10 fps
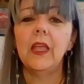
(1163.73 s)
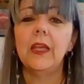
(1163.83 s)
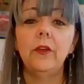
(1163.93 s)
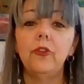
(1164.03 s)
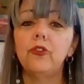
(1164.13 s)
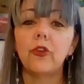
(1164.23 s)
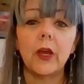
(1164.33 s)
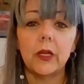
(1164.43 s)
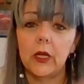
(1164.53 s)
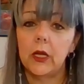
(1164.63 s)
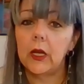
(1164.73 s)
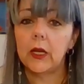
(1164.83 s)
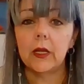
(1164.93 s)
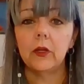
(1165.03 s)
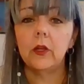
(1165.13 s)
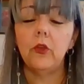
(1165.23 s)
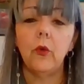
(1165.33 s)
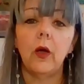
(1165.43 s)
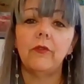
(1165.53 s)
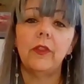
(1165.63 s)
I get distracted and I
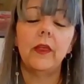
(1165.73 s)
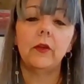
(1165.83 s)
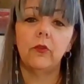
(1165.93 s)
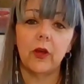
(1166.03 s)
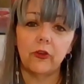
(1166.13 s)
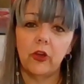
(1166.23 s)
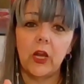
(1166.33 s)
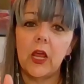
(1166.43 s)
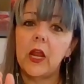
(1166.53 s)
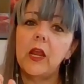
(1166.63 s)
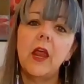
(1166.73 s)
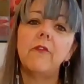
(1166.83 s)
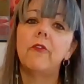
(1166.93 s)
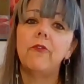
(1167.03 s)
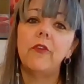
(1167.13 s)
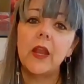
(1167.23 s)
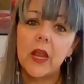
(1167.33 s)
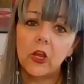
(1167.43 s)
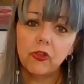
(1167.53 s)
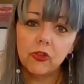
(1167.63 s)
continue off in that direction and I never
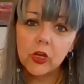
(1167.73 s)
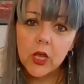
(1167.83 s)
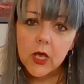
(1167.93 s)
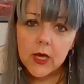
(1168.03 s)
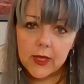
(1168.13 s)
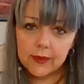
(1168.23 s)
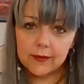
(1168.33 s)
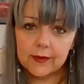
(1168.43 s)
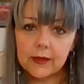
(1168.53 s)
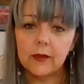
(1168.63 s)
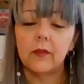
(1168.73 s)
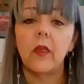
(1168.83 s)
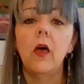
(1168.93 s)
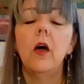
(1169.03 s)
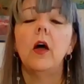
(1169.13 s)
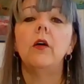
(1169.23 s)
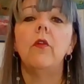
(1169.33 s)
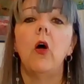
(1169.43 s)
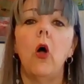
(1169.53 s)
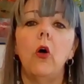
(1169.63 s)
finish the sentence.
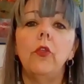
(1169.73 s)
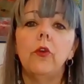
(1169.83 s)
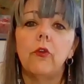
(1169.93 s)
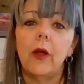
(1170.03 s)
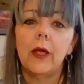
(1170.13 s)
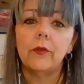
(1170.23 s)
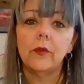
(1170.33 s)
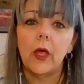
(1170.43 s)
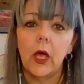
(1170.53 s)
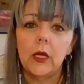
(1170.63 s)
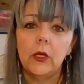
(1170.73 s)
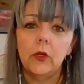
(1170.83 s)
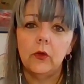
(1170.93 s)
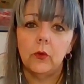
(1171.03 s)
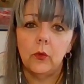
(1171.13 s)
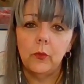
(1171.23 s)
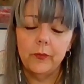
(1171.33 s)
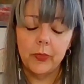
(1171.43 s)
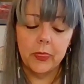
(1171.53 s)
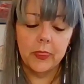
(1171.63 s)
Of all the crafts I do,
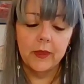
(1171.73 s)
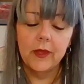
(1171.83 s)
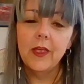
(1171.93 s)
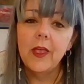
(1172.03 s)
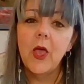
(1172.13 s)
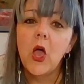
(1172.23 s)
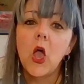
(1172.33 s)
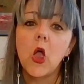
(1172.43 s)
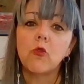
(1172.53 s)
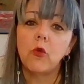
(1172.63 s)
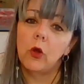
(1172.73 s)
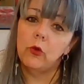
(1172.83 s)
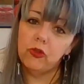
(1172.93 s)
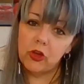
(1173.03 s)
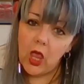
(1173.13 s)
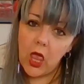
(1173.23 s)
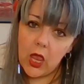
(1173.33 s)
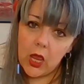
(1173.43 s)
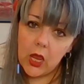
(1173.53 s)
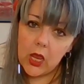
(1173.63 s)

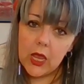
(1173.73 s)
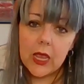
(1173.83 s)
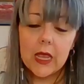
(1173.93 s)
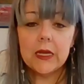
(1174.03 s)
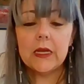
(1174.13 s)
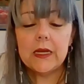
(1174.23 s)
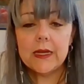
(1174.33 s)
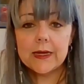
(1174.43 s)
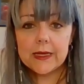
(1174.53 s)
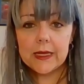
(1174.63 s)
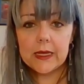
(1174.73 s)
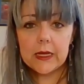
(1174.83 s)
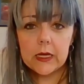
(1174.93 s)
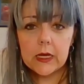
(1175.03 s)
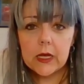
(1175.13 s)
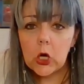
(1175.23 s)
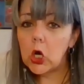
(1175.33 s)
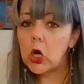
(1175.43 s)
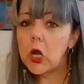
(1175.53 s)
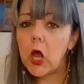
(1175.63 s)
crochet and knitting
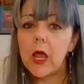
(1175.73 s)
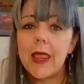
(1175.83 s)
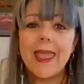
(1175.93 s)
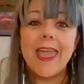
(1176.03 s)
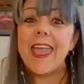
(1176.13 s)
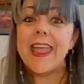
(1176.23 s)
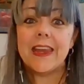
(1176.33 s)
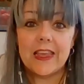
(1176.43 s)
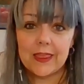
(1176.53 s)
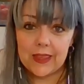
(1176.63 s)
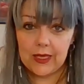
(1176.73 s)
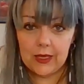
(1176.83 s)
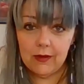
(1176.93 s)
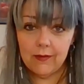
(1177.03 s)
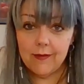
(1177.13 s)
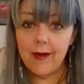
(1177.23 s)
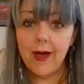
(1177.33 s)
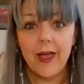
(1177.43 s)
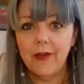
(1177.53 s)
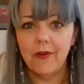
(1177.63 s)
are not anything
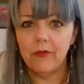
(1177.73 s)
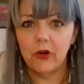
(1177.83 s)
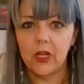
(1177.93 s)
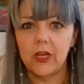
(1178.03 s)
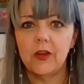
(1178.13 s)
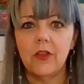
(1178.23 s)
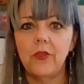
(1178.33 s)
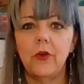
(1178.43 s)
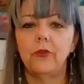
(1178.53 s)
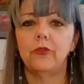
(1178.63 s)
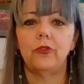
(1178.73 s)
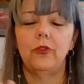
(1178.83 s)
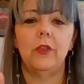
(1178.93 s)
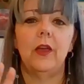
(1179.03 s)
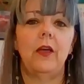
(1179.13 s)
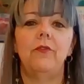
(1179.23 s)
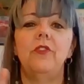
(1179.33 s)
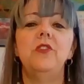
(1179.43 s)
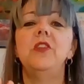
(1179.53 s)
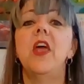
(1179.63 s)
I've ever done. Those are two things I've
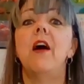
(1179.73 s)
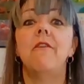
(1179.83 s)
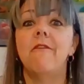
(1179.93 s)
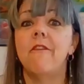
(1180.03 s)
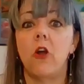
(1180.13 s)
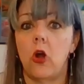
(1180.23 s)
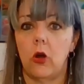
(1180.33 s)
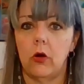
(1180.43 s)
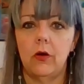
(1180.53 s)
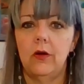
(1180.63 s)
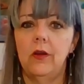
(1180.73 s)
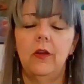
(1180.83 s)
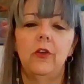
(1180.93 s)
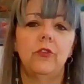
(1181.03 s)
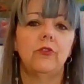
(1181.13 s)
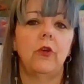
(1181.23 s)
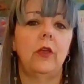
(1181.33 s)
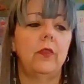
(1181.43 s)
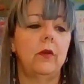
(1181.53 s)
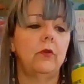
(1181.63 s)
never
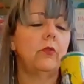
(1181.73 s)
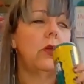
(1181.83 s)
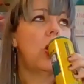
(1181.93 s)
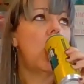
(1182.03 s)
tried those.